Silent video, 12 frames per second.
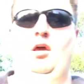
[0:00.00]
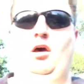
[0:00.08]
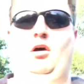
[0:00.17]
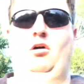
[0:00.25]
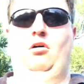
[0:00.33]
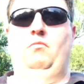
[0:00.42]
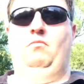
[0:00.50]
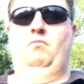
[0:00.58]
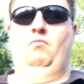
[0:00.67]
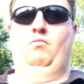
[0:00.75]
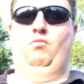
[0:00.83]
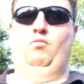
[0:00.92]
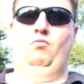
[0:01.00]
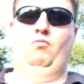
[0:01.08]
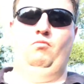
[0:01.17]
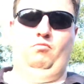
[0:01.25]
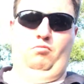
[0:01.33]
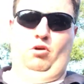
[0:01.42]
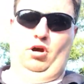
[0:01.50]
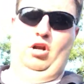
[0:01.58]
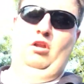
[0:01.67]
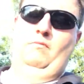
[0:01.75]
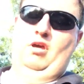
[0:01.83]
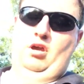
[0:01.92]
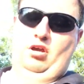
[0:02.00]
um, are going to be